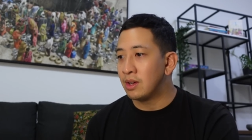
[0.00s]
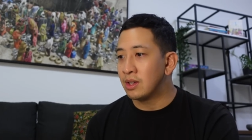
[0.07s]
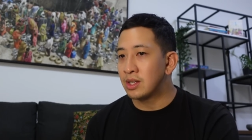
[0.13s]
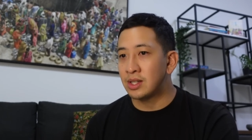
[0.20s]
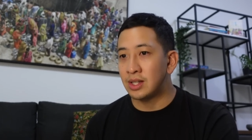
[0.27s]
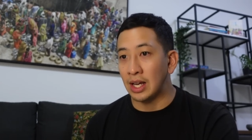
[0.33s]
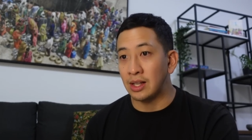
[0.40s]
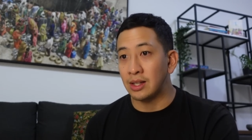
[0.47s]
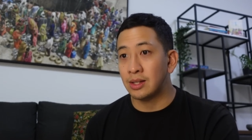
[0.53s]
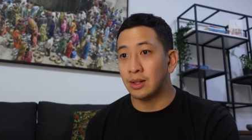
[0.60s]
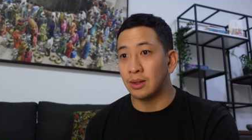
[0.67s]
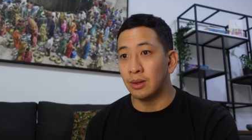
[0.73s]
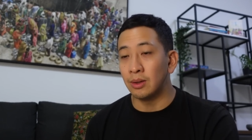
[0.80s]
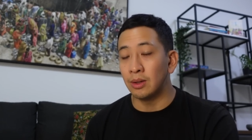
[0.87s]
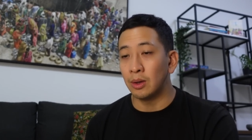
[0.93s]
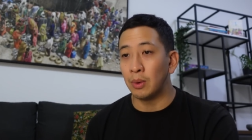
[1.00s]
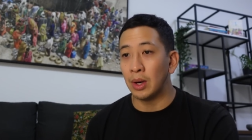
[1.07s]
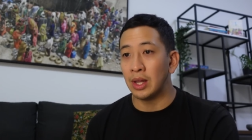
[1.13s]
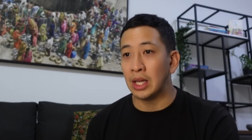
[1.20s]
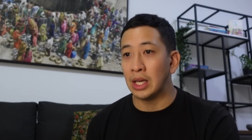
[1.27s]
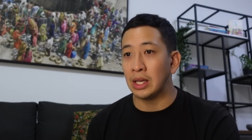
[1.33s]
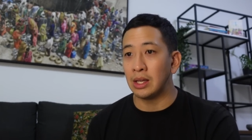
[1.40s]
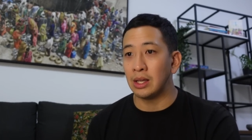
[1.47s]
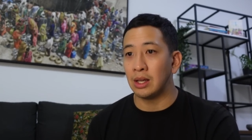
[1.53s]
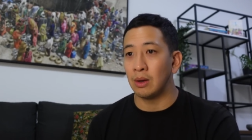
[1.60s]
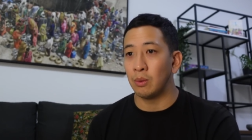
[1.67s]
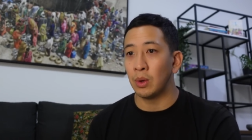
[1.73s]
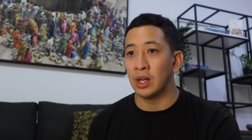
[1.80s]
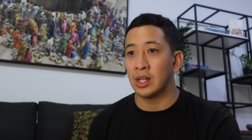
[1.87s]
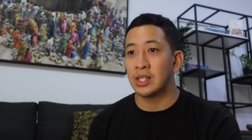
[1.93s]
state school or whether you
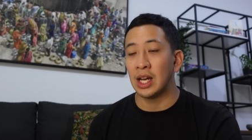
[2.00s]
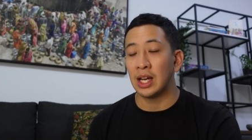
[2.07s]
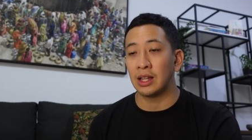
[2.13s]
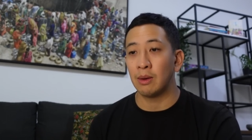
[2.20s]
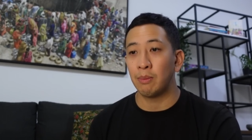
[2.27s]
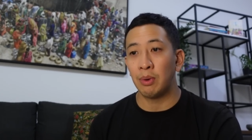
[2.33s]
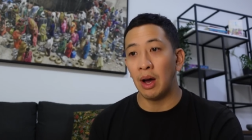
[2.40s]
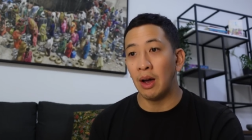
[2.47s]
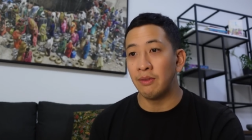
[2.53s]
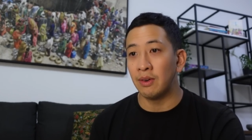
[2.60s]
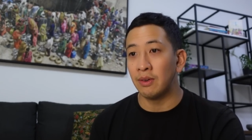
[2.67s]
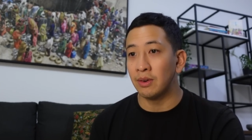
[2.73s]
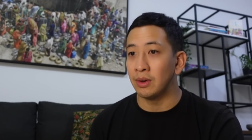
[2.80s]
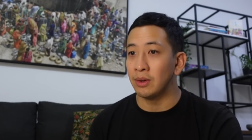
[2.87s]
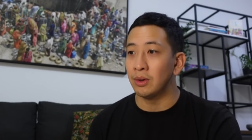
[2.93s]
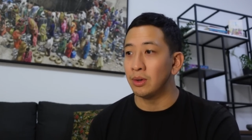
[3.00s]
want to take the private route,